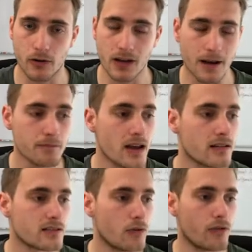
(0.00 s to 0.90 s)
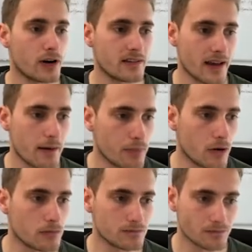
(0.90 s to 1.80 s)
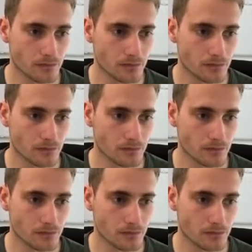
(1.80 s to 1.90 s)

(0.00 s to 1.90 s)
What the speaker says: Okay, so for example,